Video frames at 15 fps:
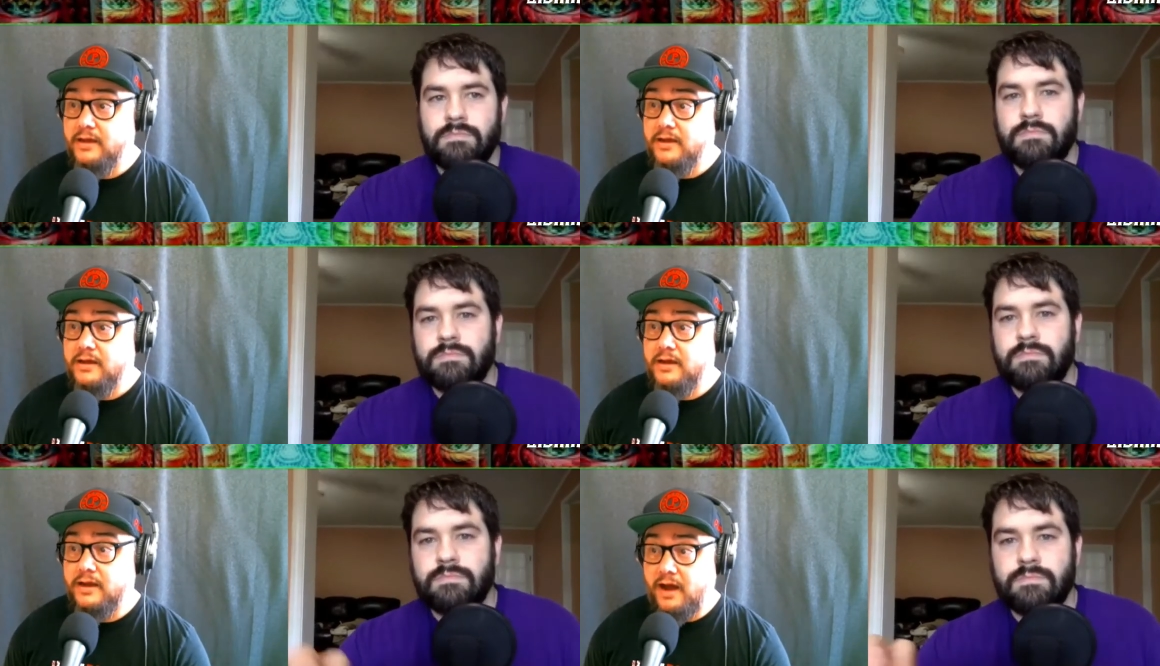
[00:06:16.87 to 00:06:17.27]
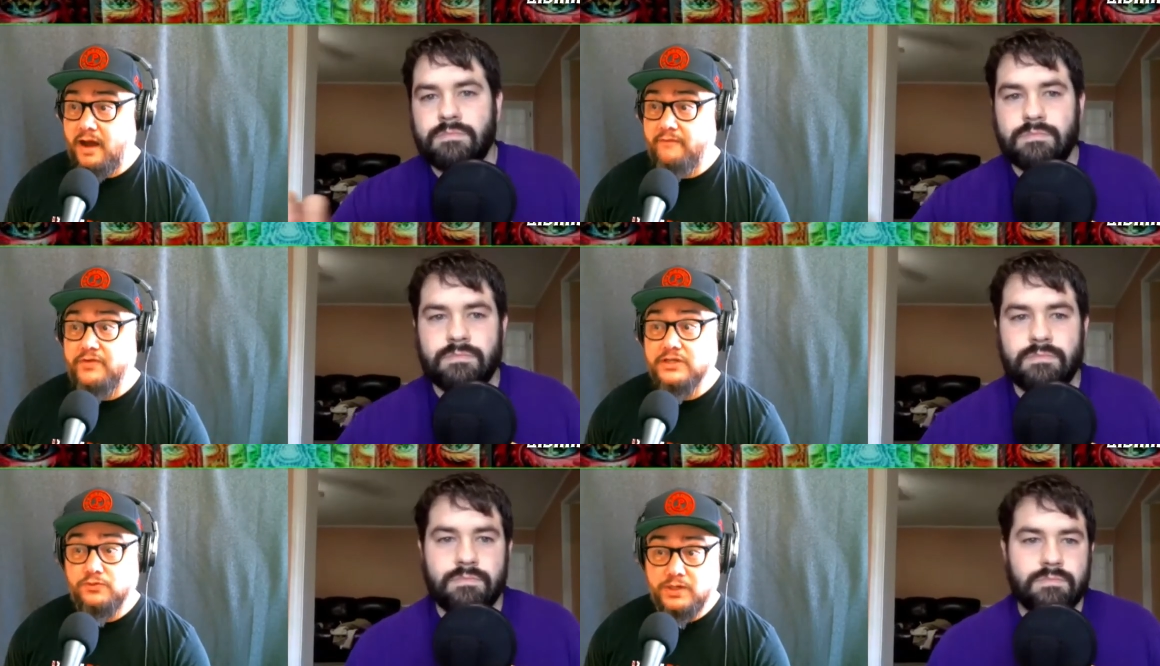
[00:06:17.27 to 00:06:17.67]
Speaker 1: an
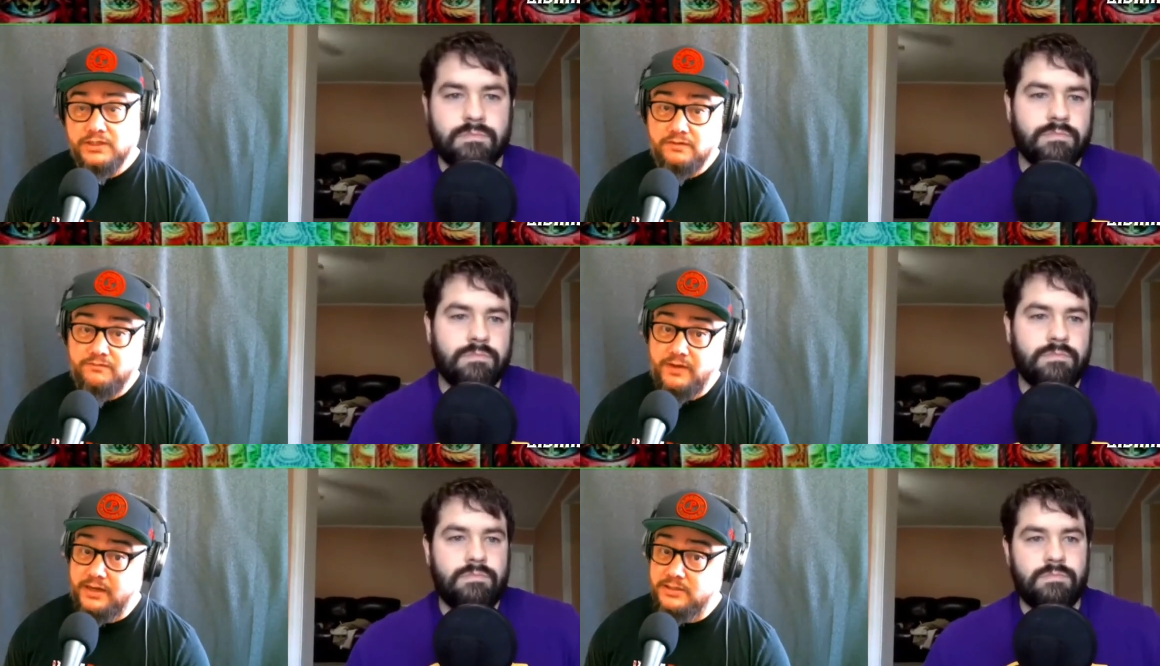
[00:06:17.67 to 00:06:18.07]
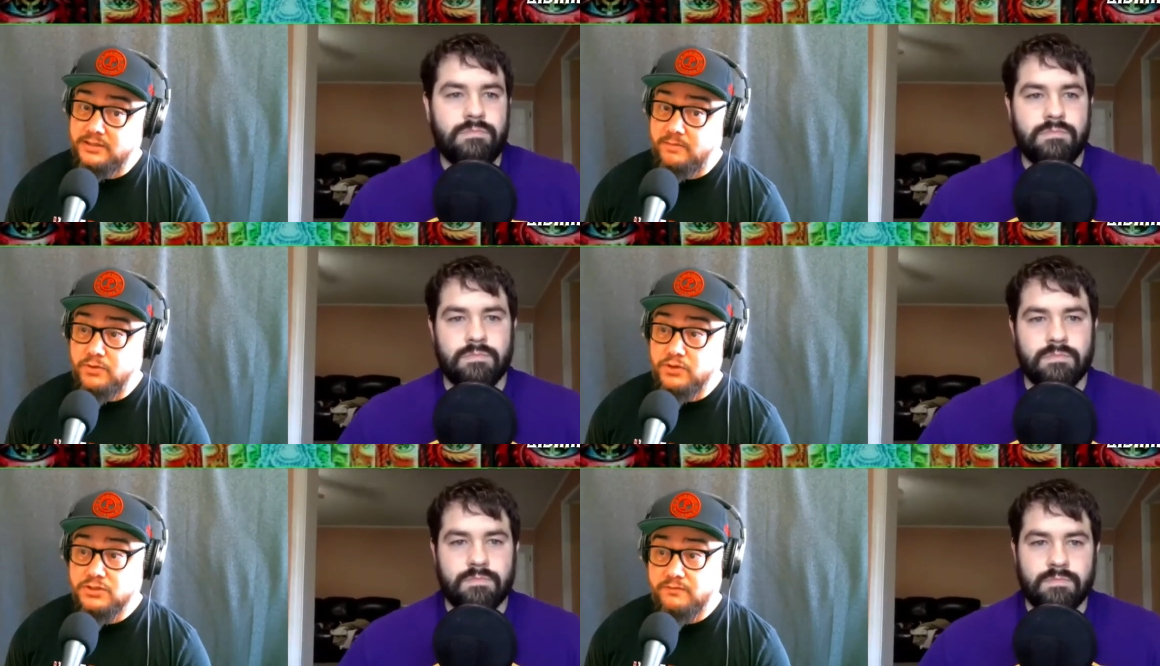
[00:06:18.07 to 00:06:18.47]
obvious reach advantage
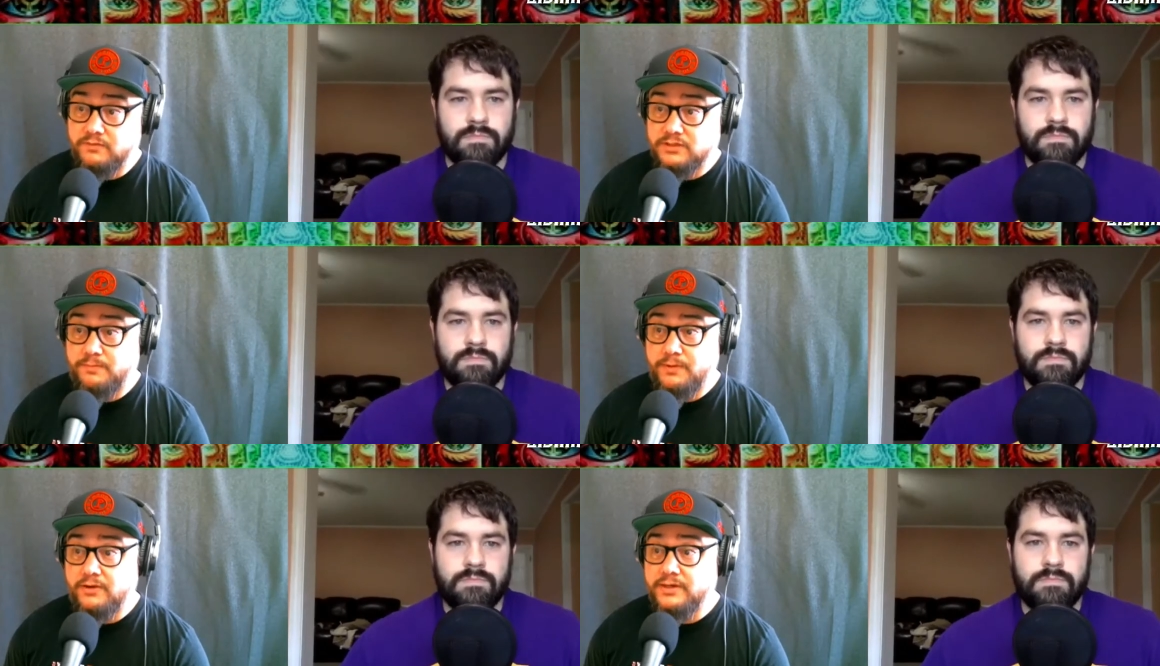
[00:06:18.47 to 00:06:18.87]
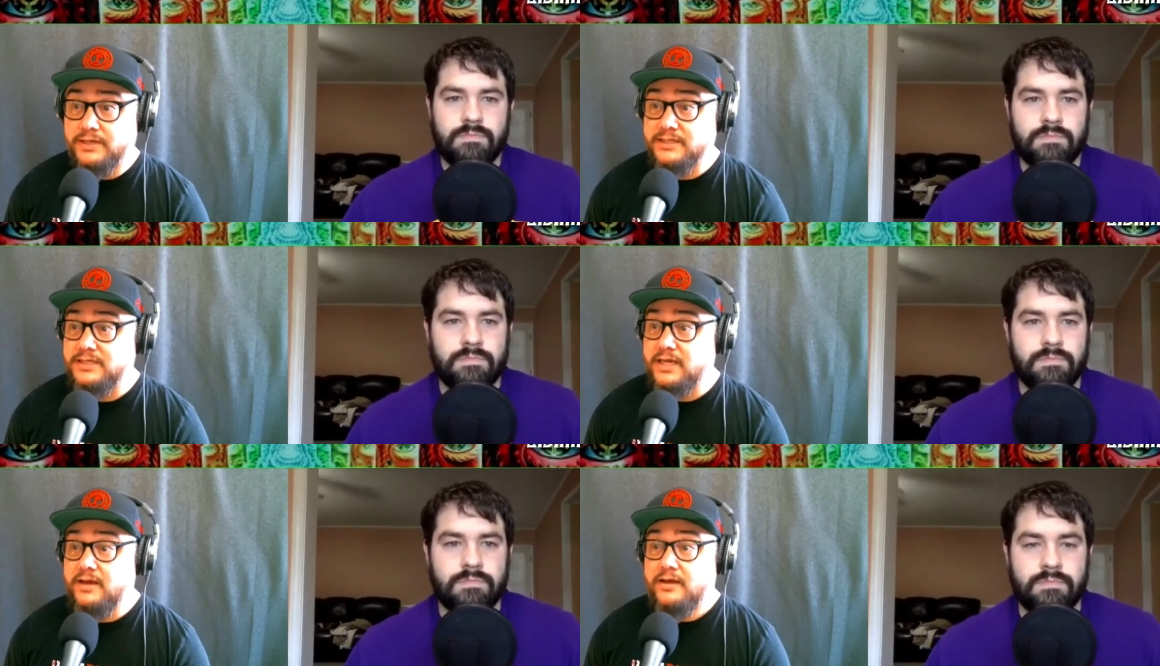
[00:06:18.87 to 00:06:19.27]
on most of his
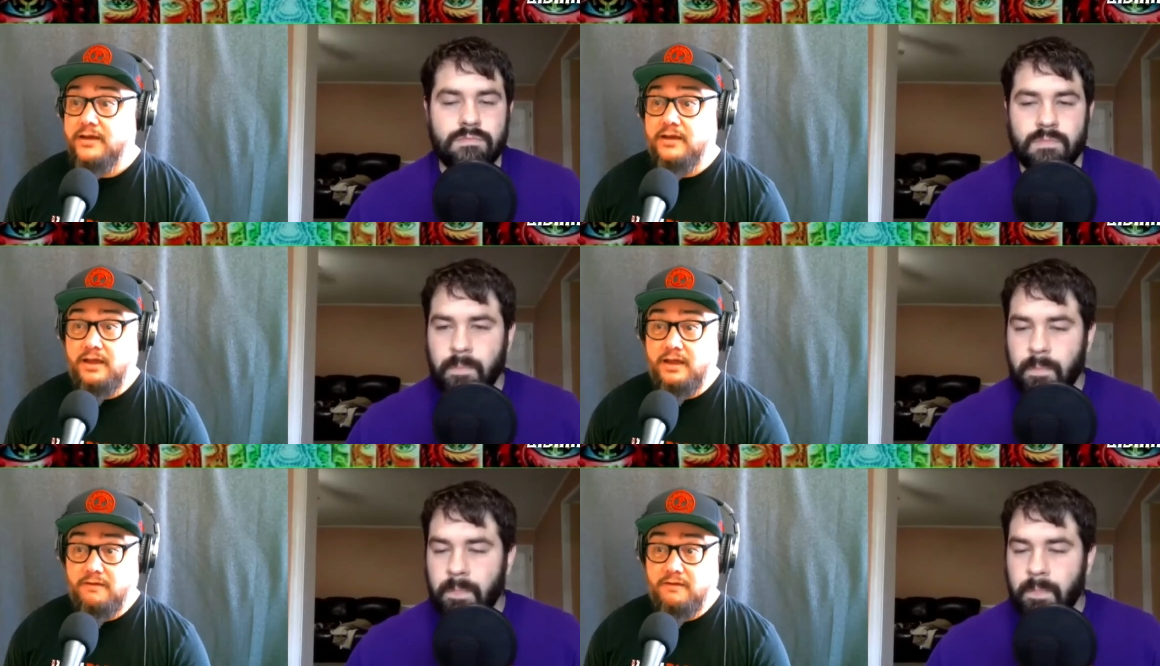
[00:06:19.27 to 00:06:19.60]
opponents. If